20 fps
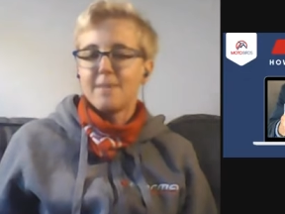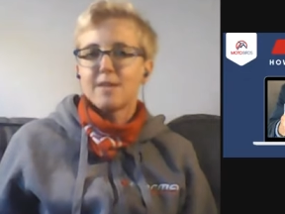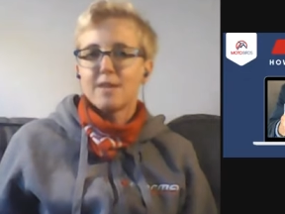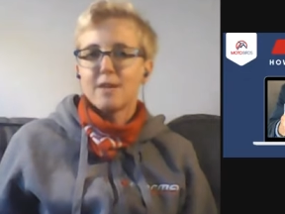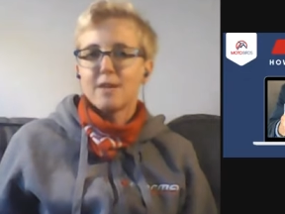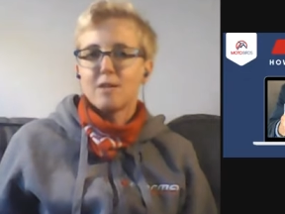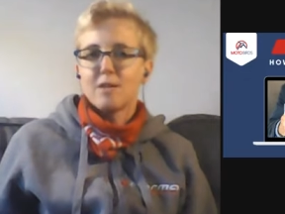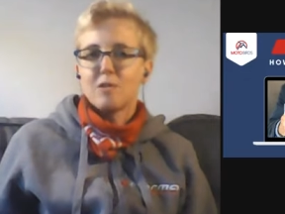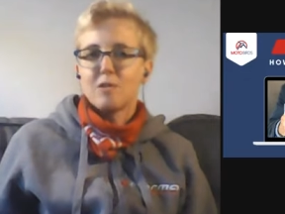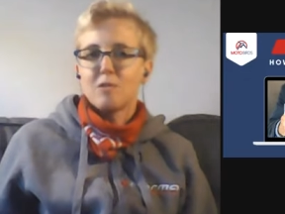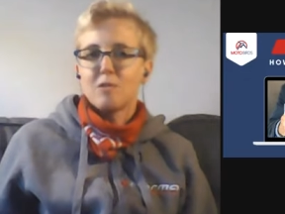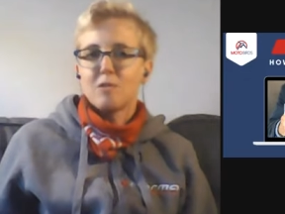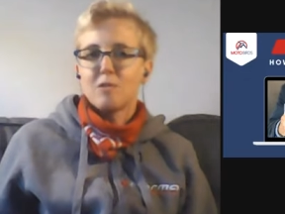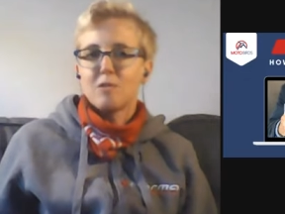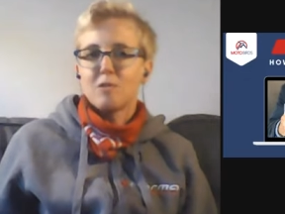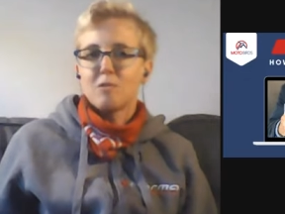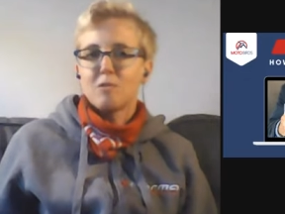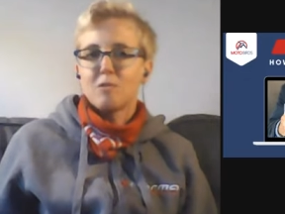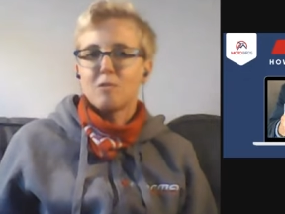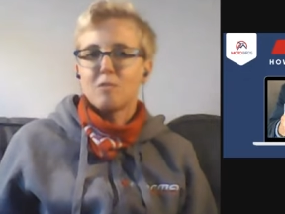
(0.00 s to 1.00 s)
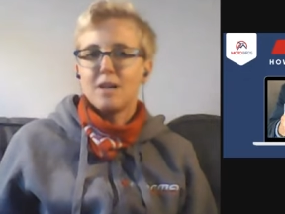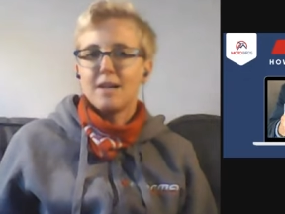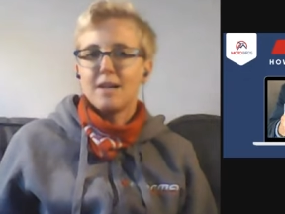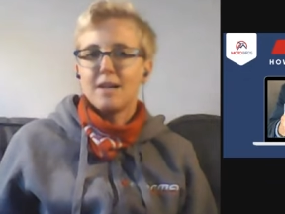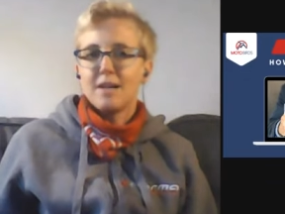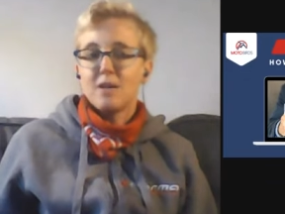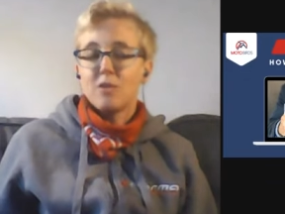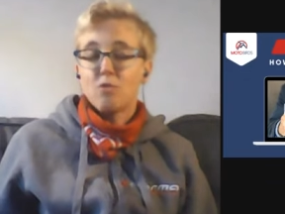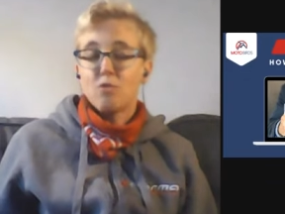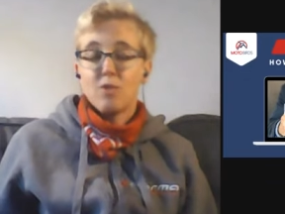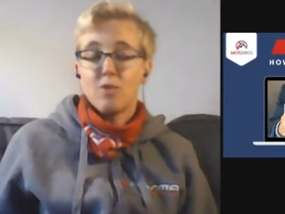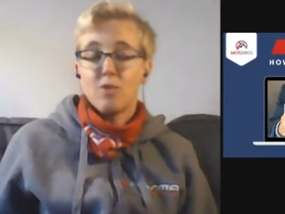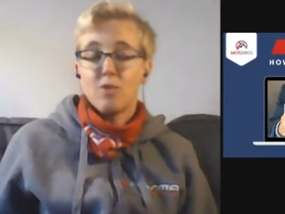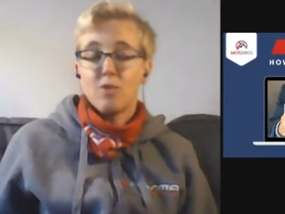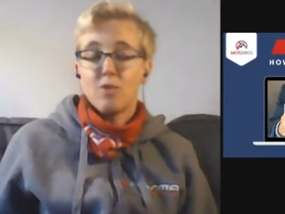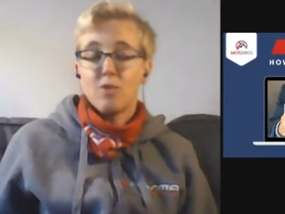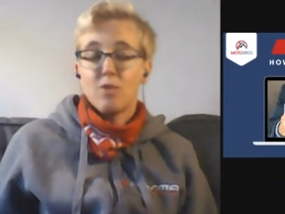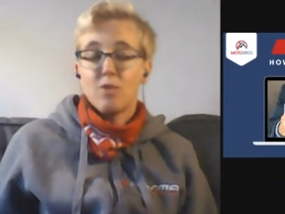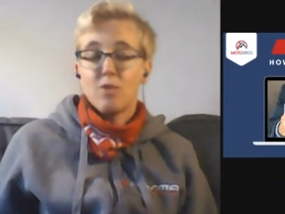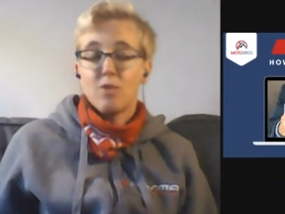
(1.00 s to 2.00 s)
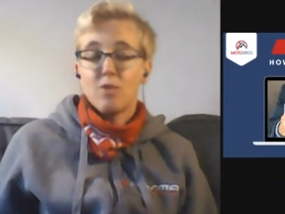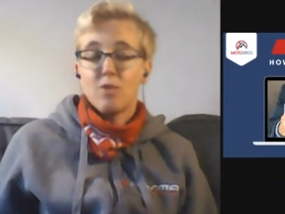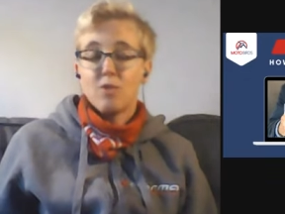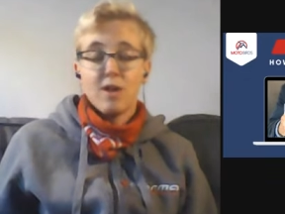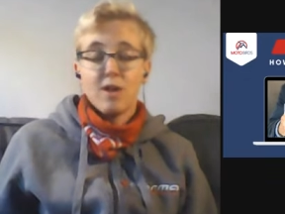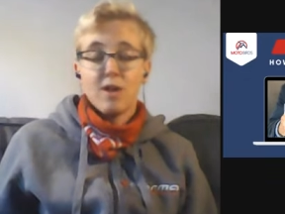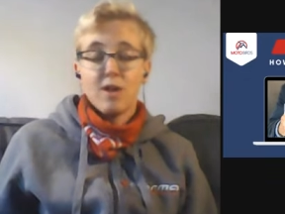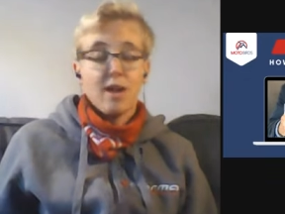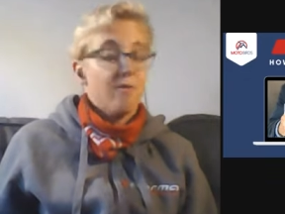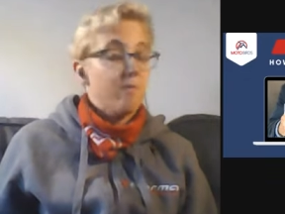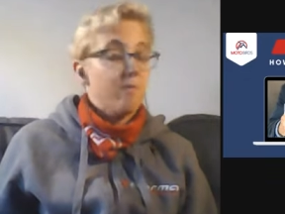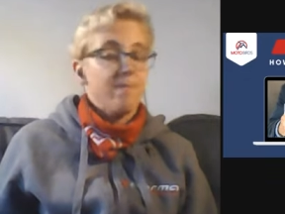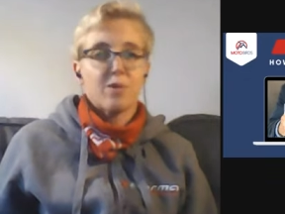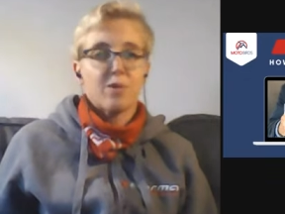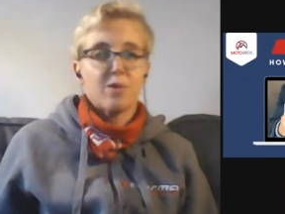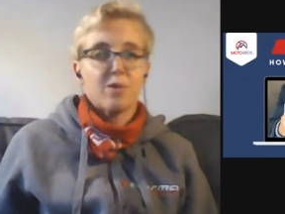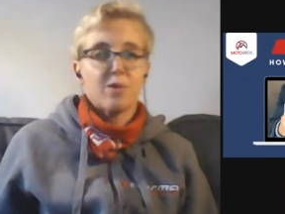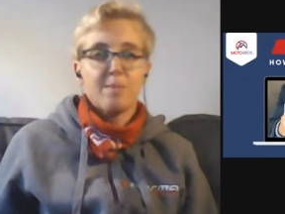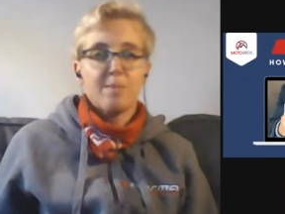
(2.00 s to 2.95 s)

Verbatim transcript: So uh, we have